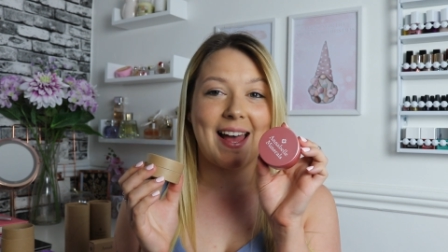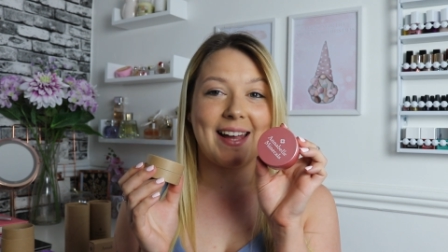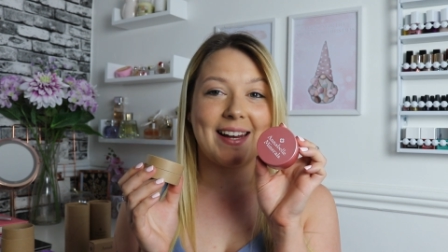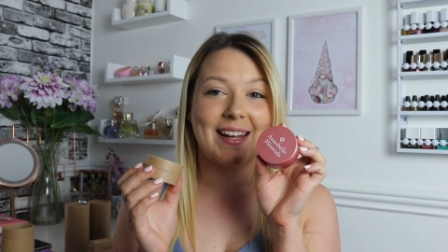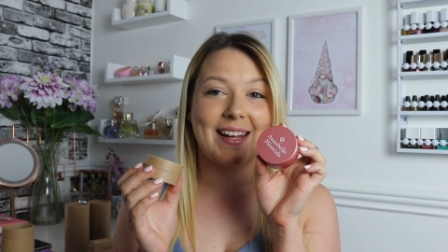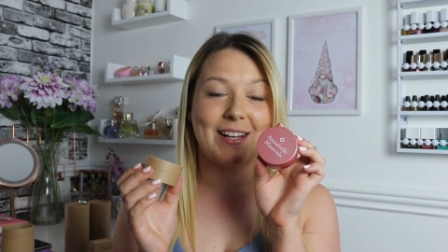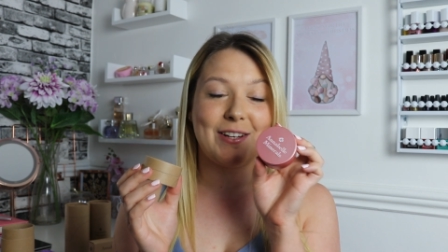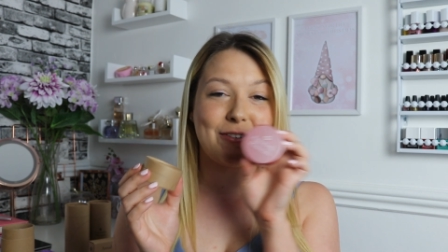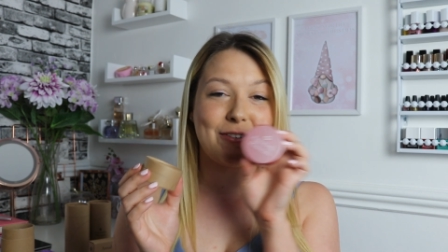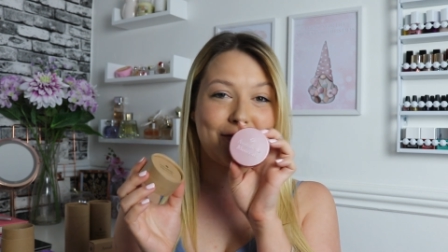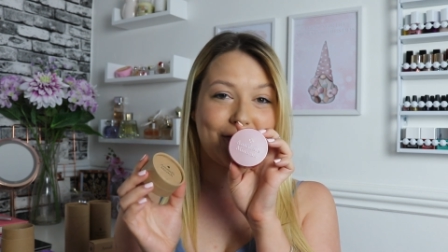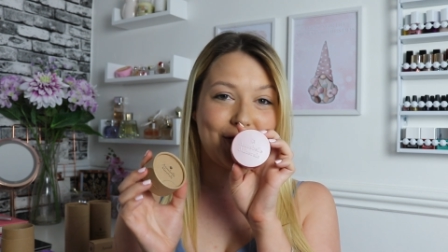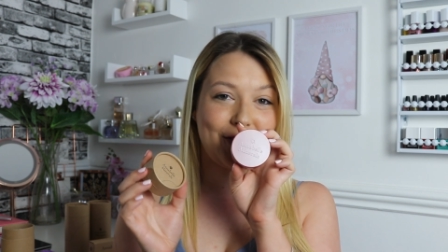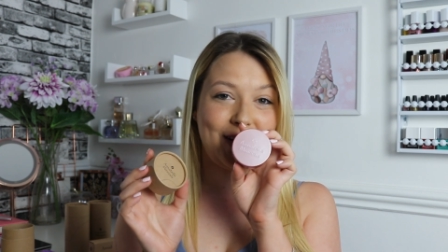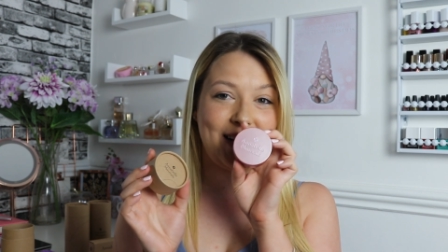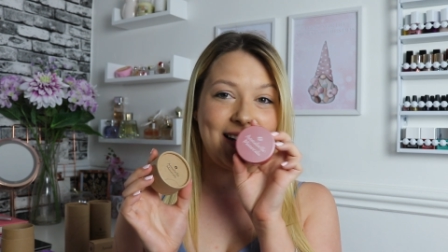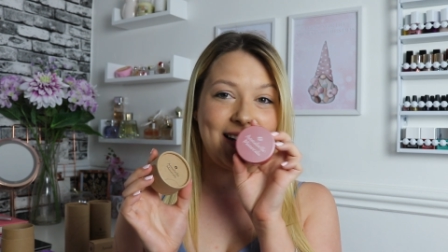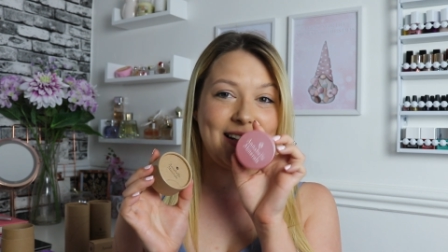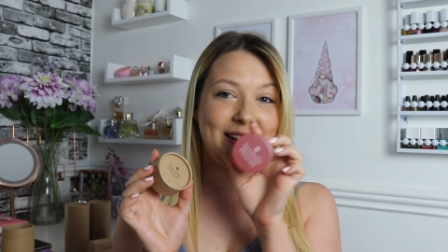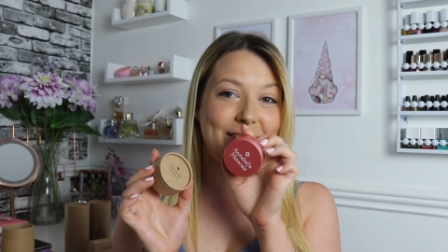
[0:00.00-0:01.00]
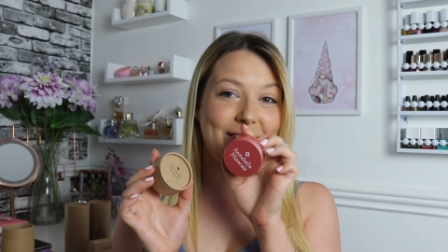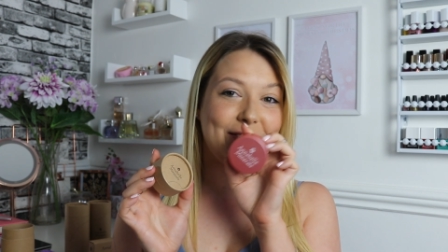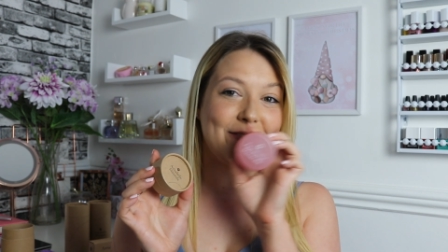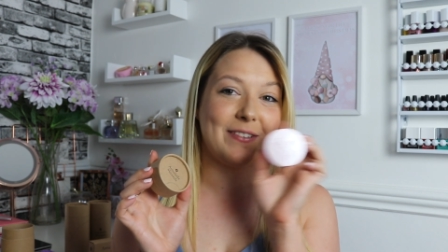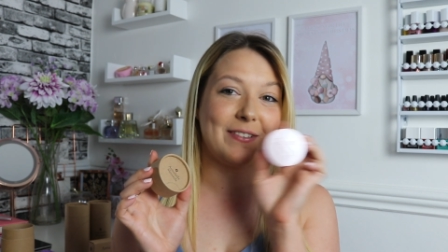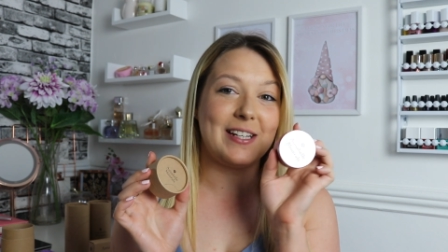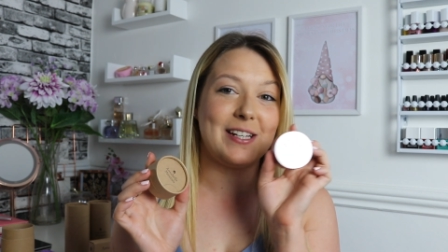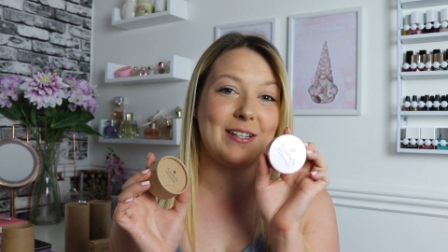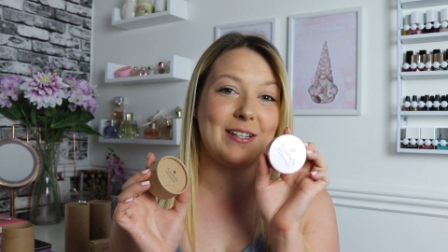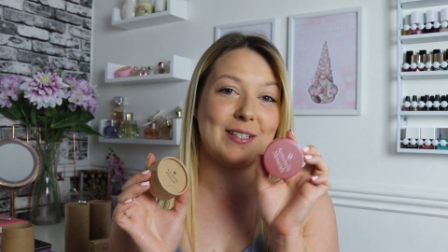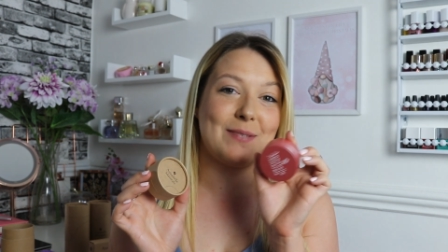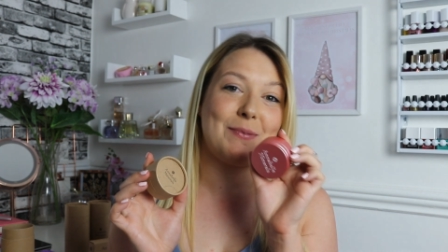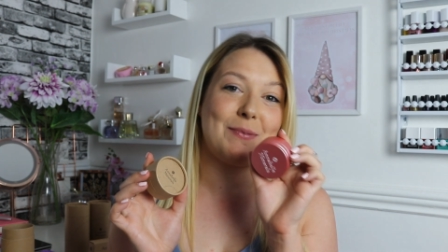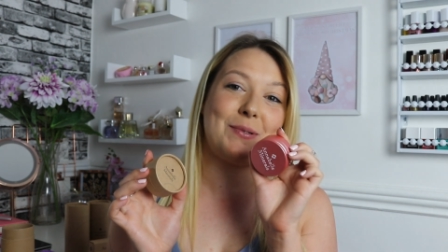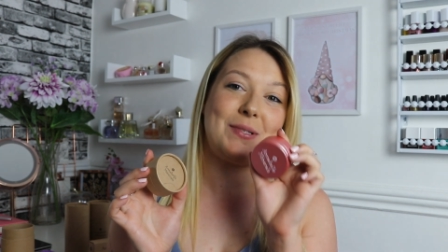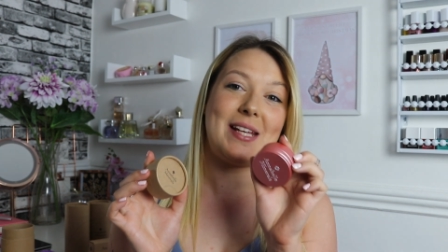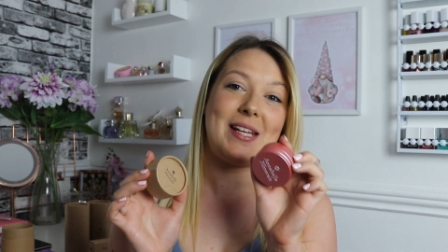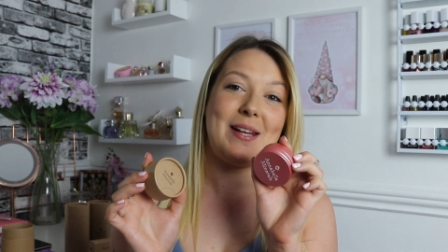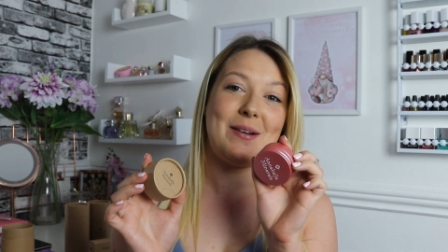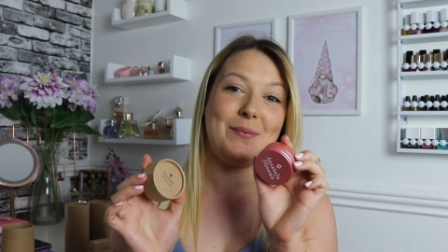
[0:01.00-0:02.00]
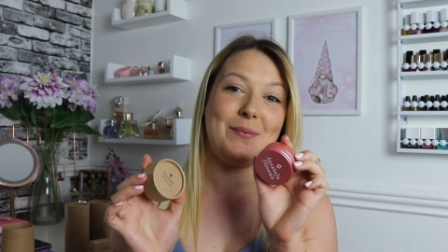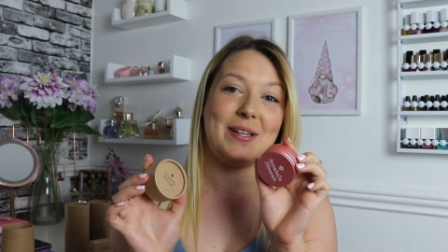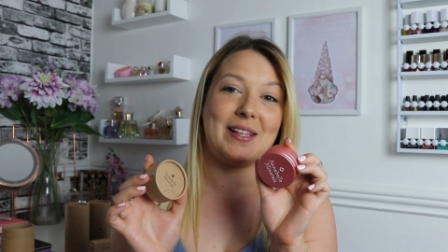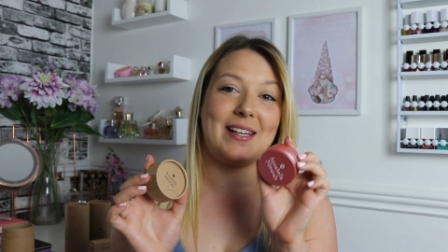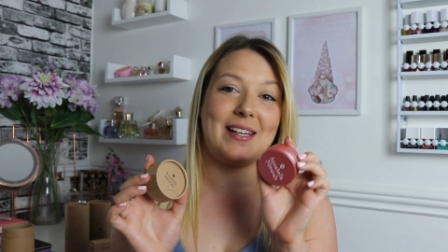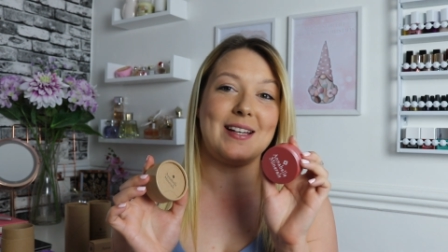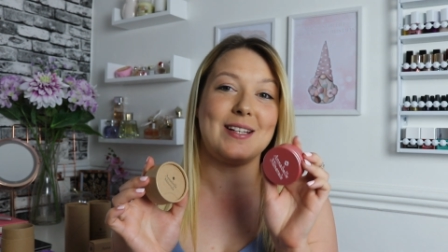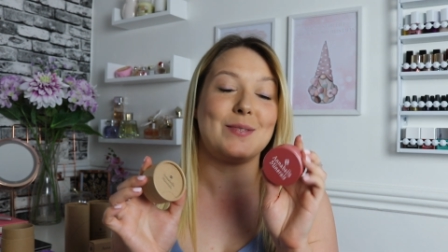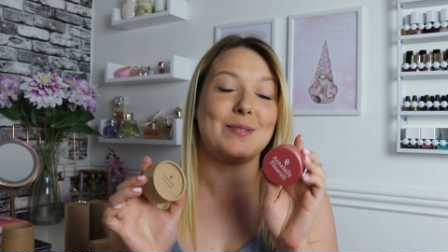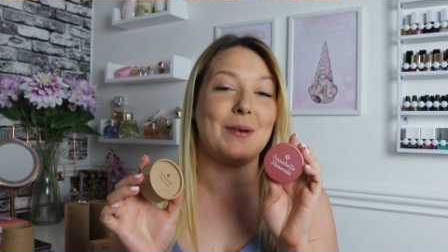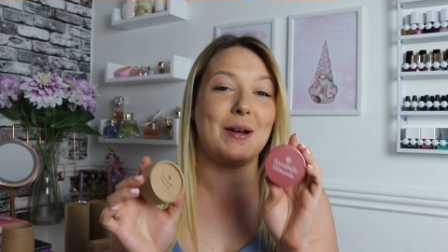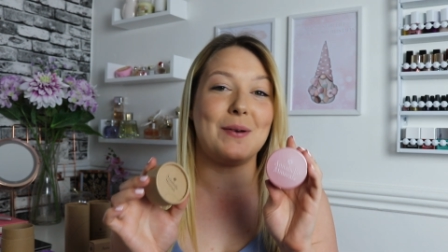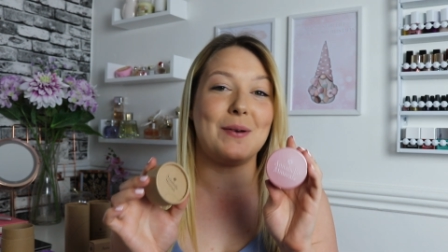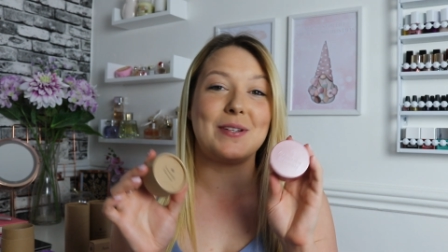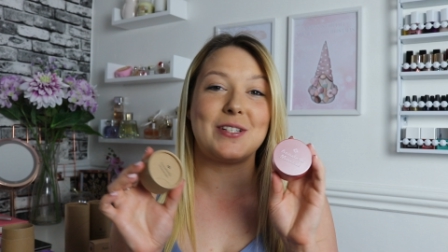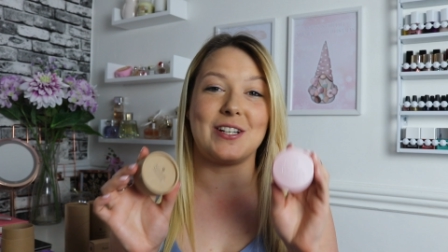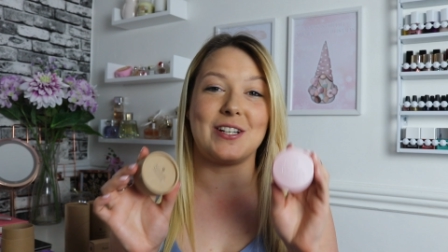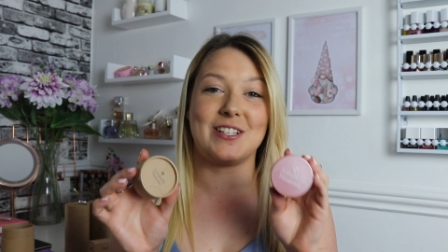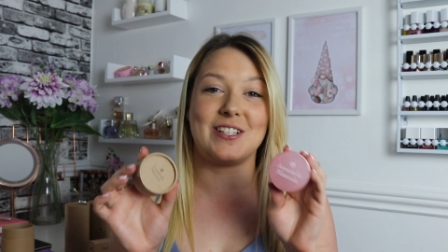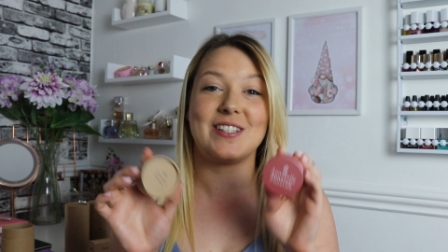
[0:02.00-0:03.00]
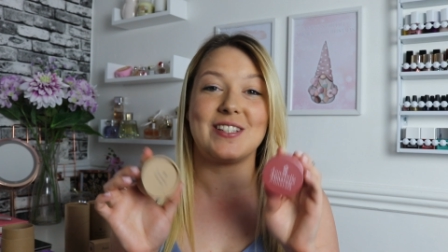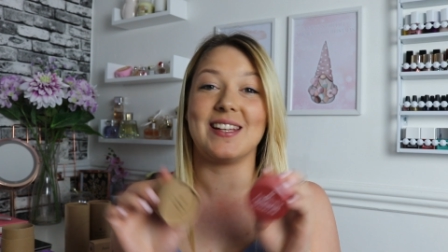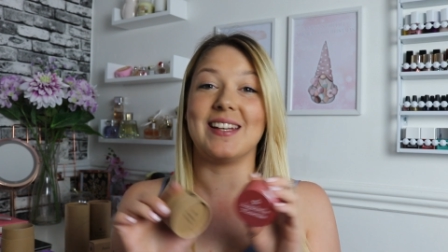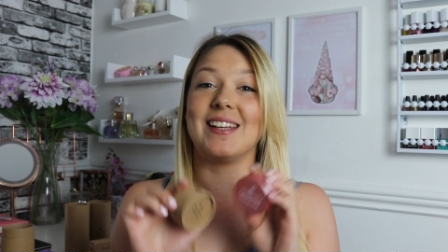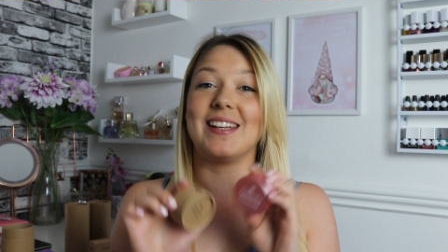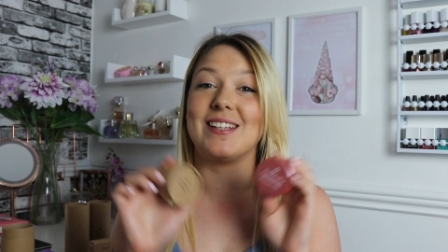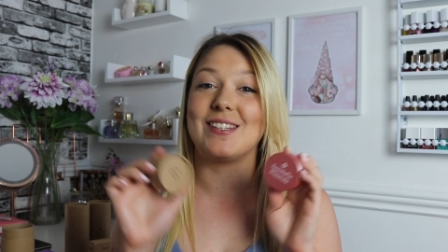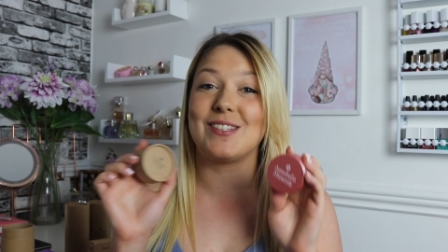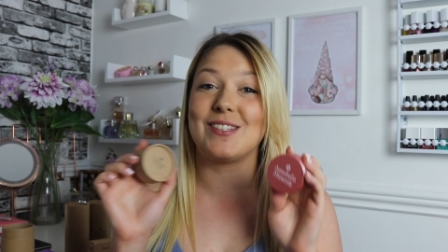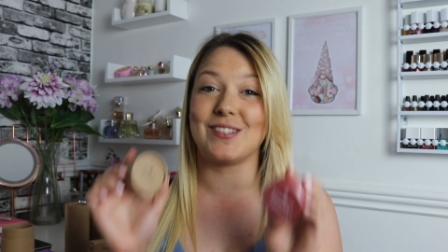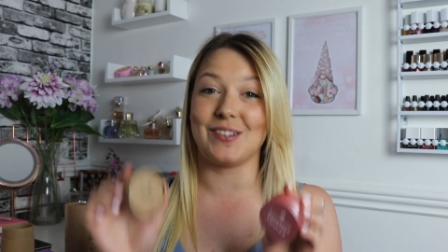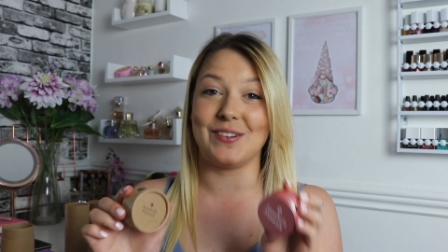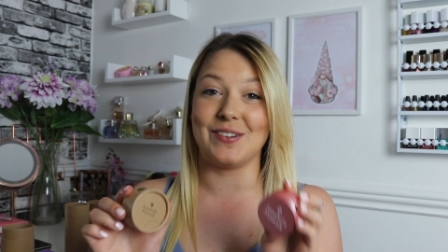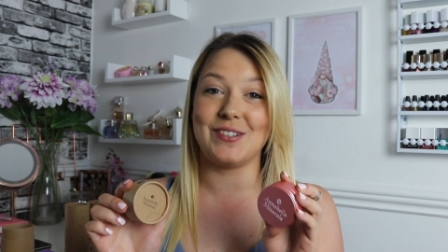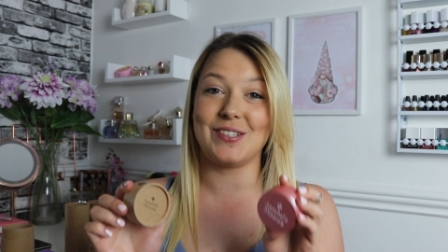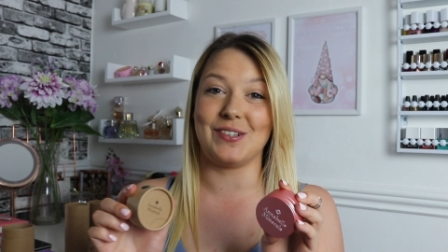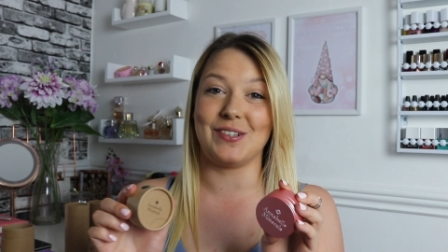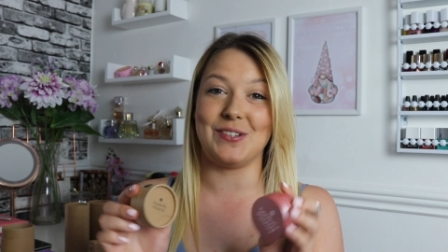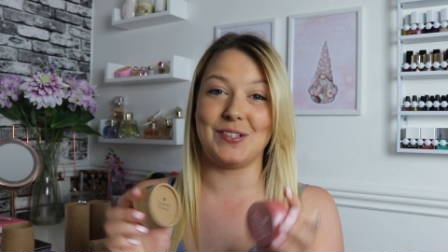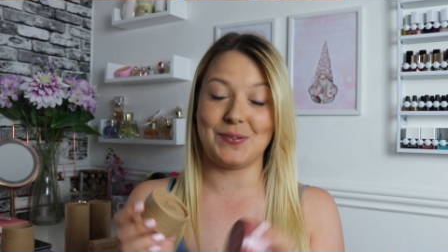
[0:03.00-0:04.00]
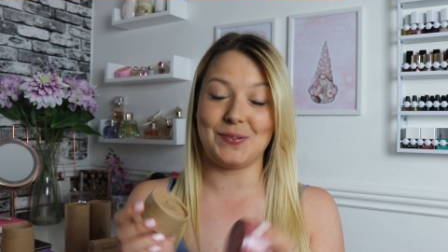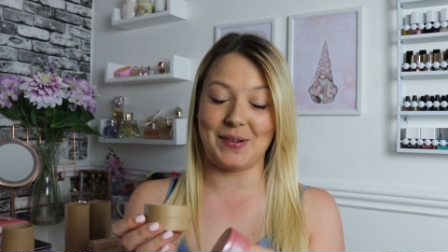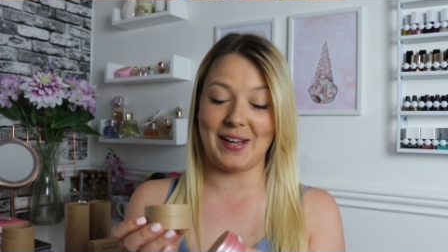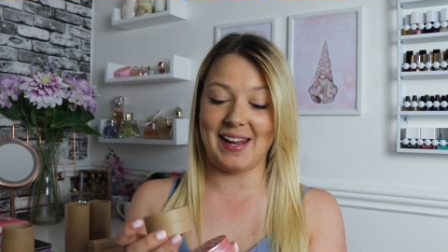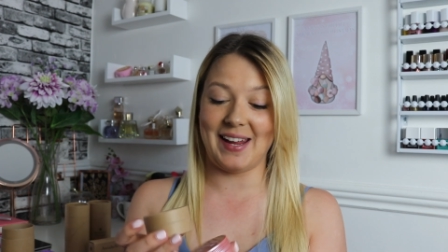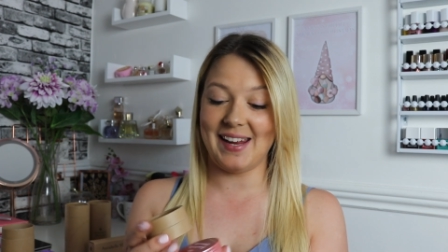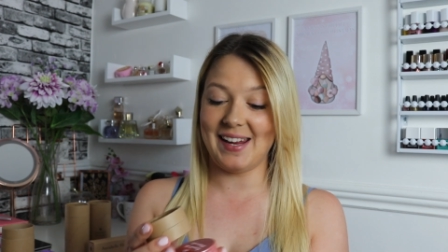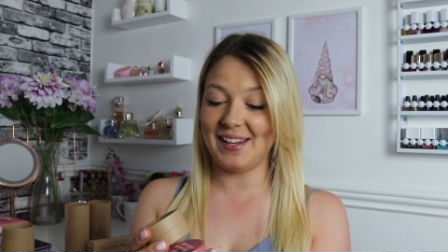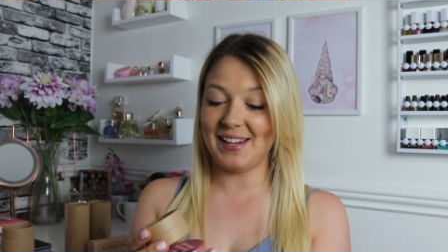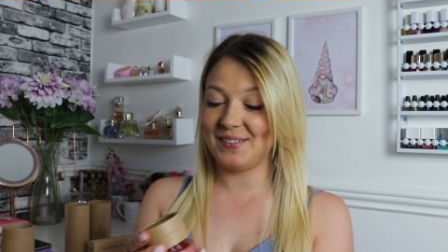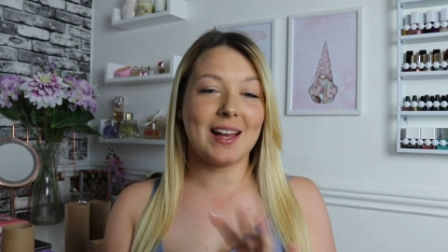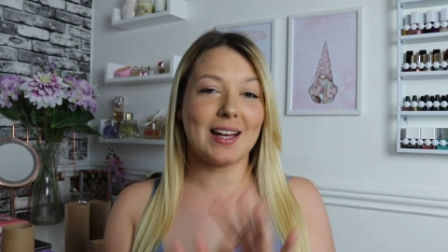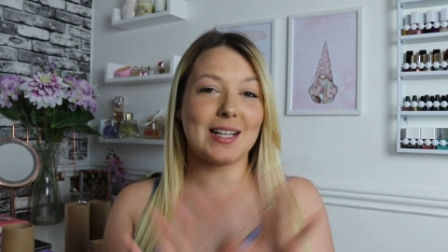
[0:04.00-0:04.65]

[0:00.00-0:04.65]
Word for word: and get your free little reusable tin with it as well, which I just think is so, so sweet.